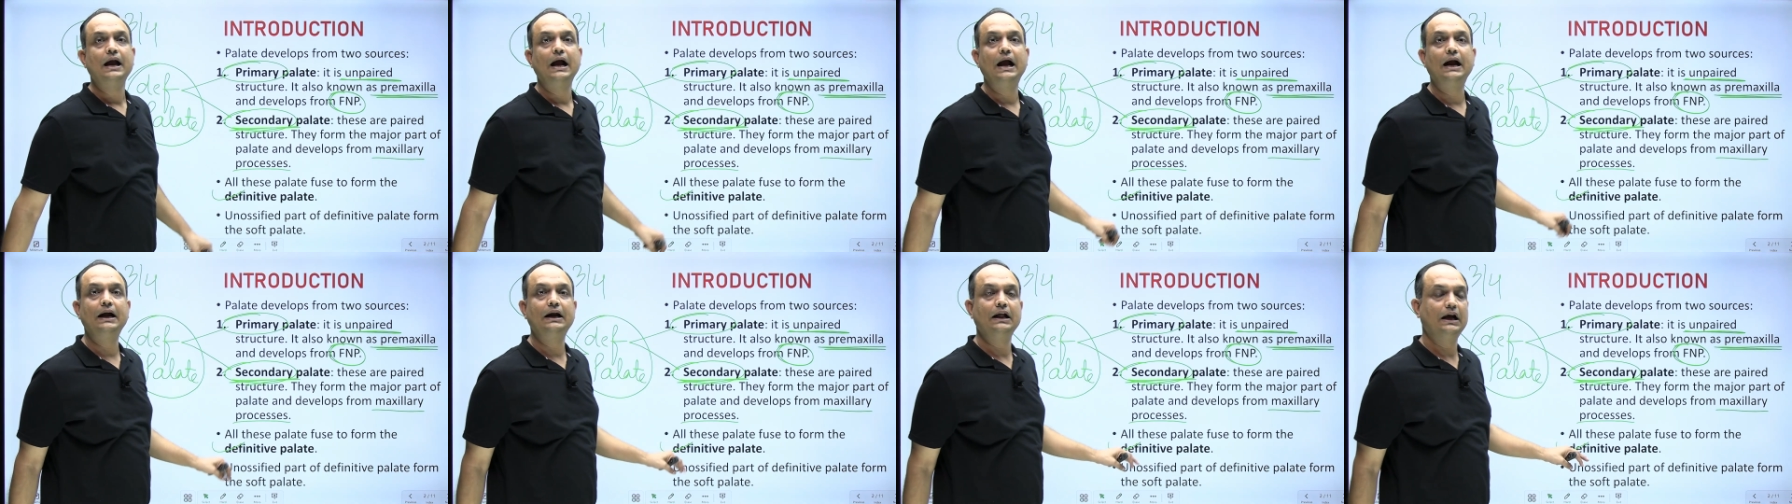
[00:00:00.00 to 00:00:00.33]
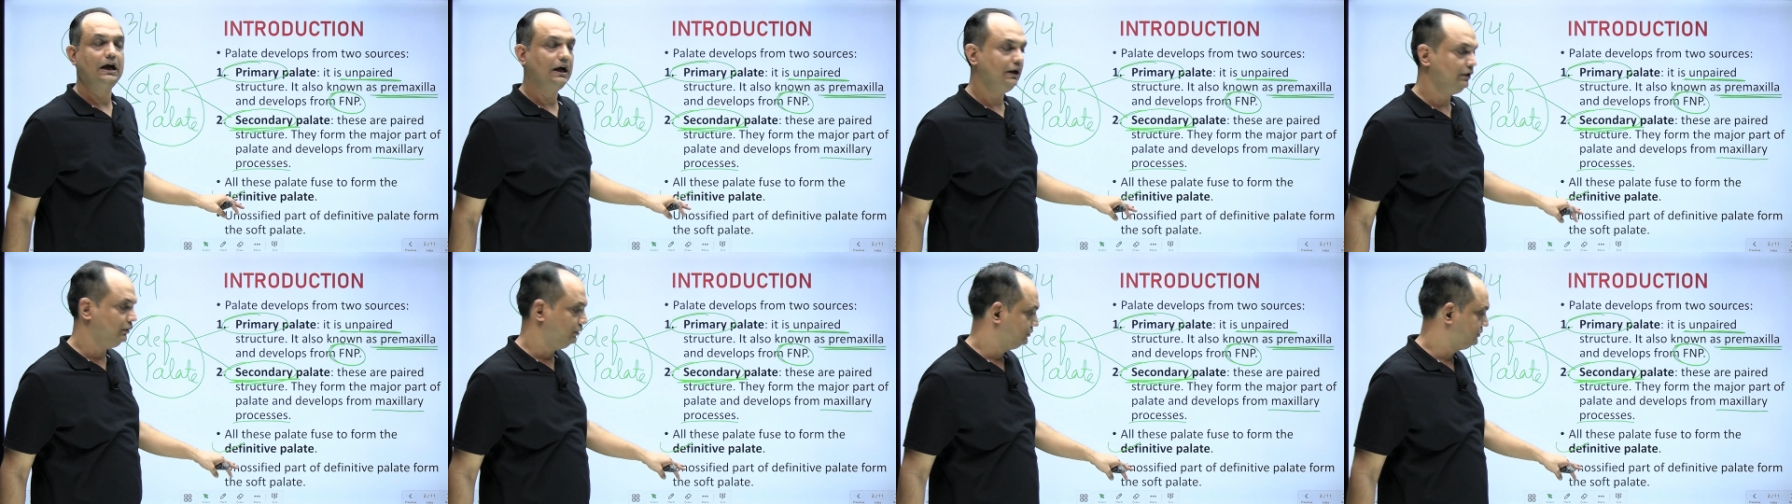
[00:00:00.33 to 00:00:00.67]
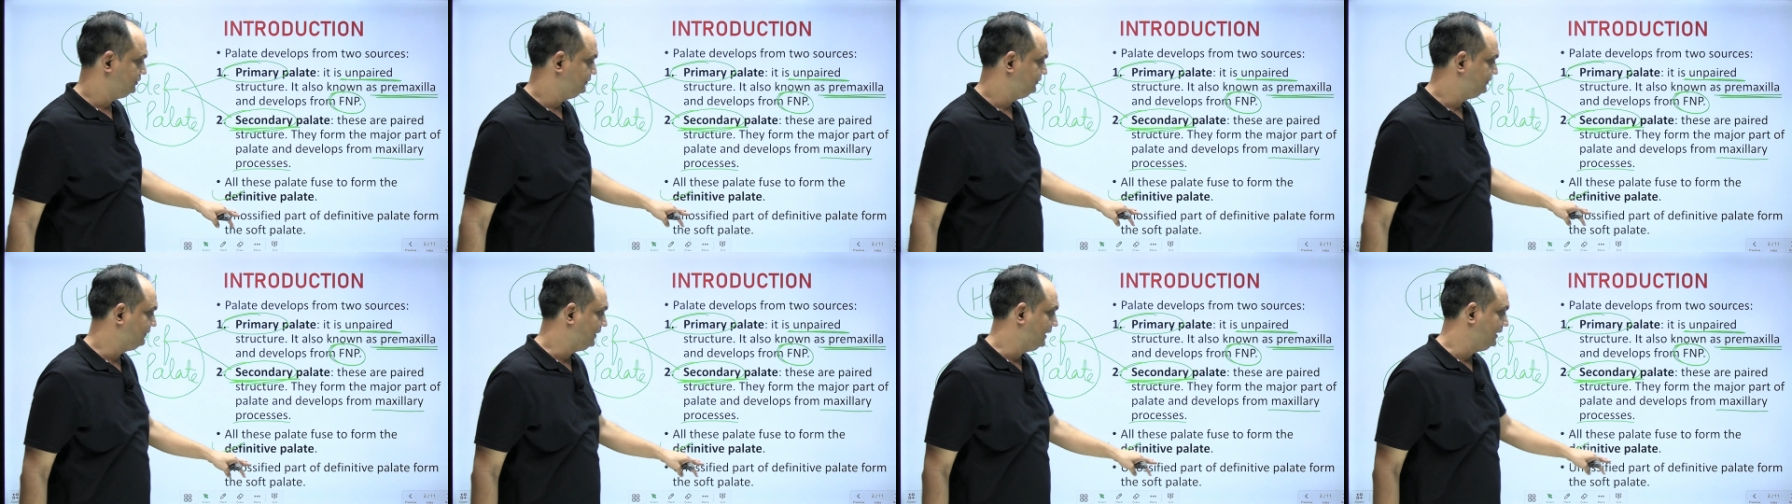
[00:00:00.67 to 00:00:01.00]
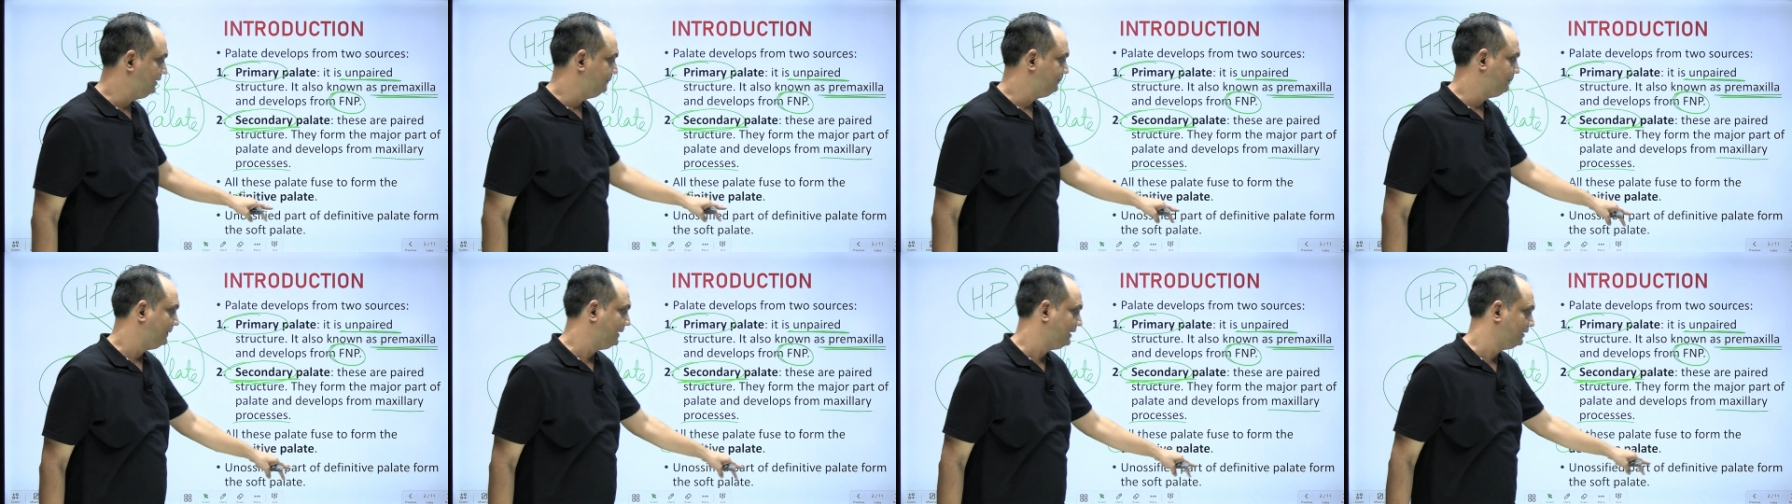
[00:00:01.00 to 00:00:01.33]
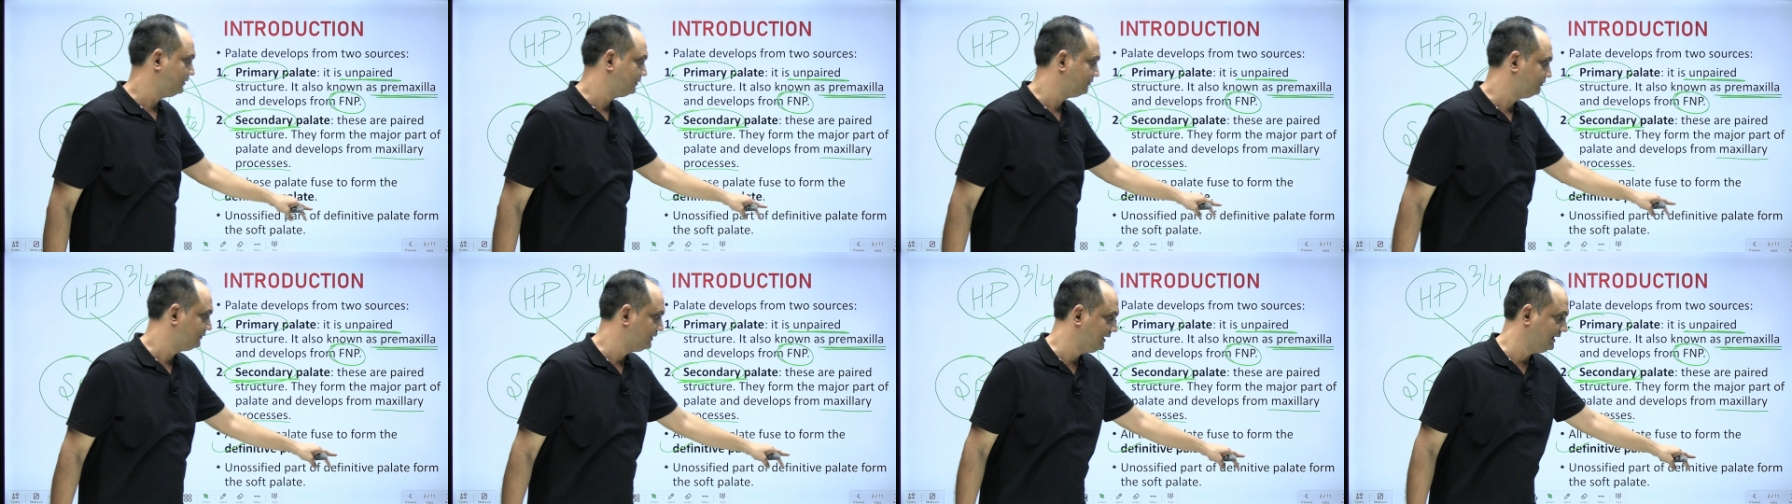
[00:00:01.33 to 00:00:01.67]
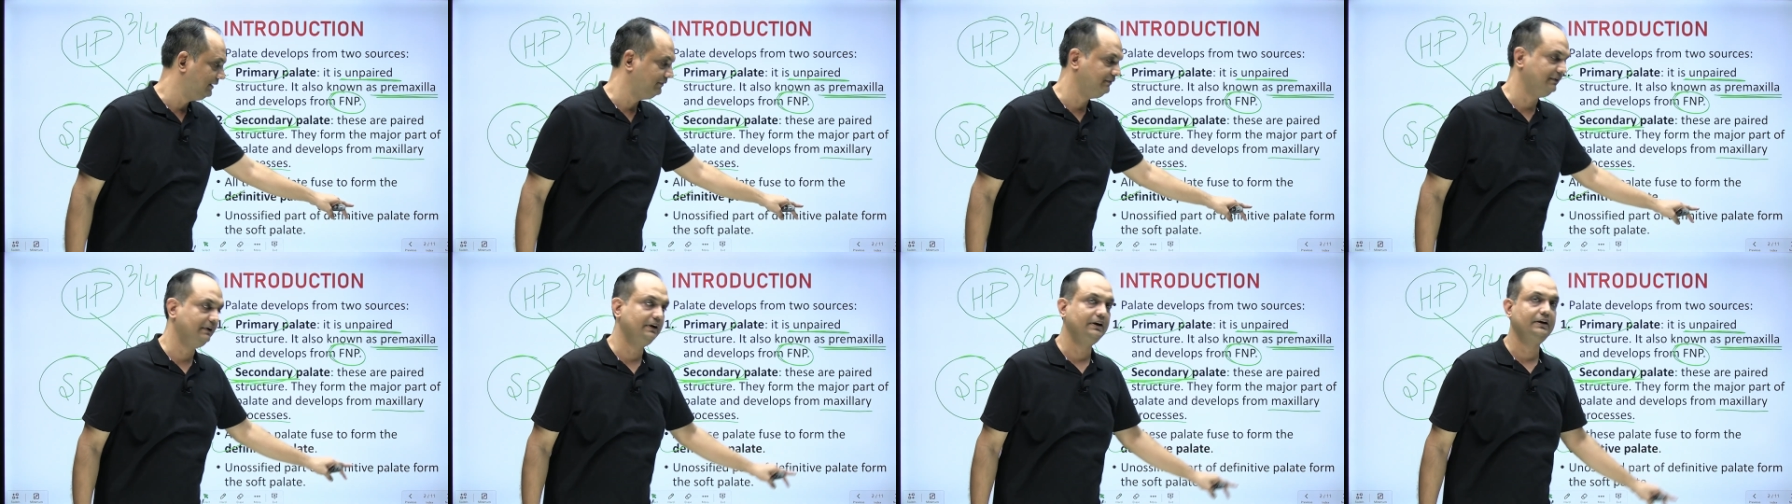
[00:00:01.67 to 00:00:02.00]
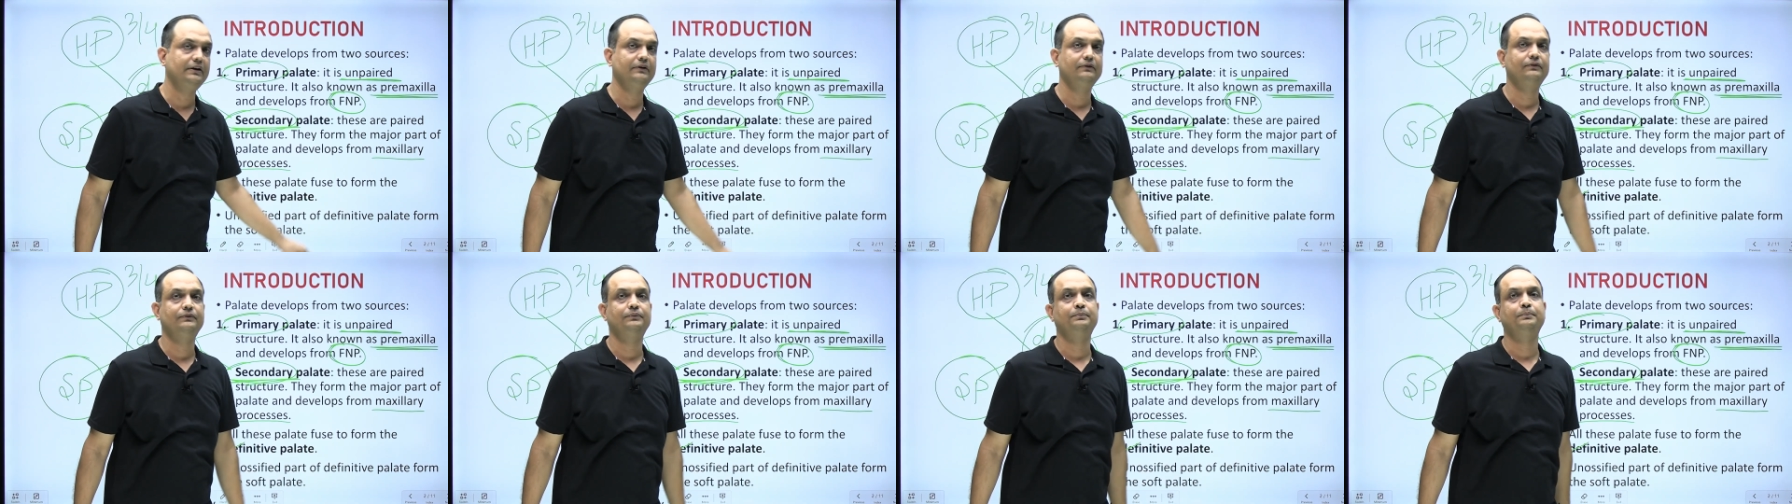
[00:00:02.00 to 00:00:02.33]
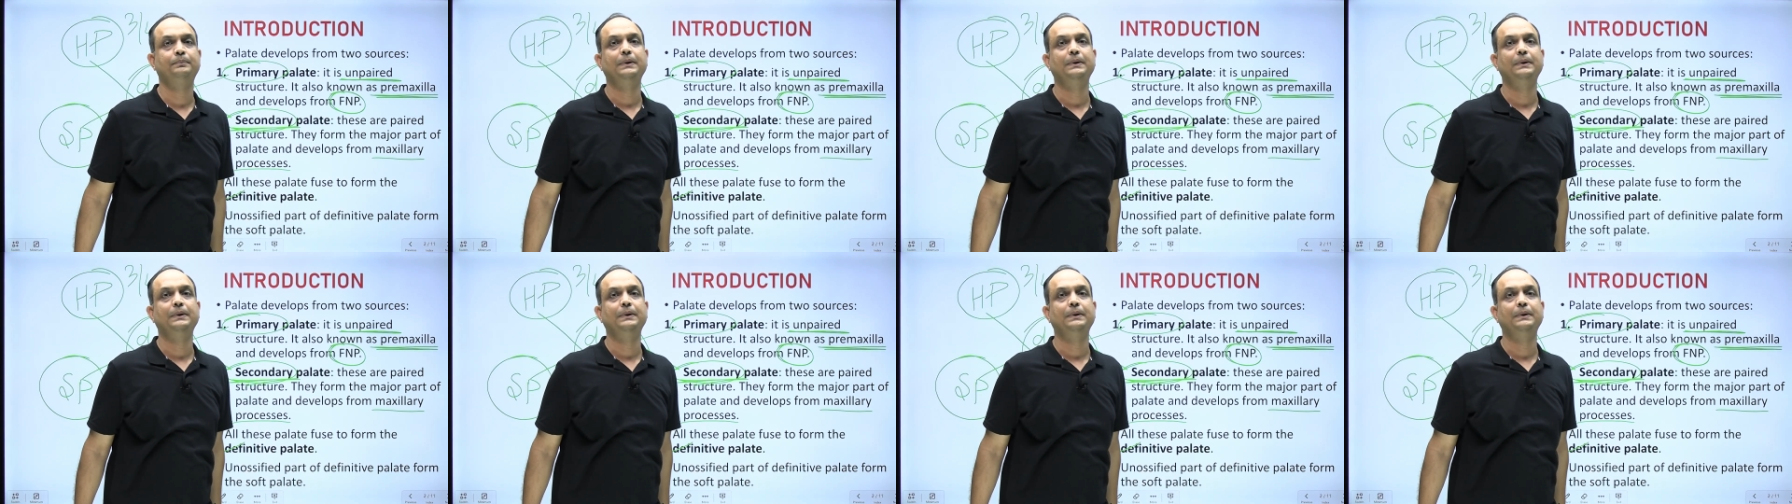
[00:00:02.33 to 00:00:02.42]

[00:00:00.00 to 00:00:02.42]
and unossified part of the definitive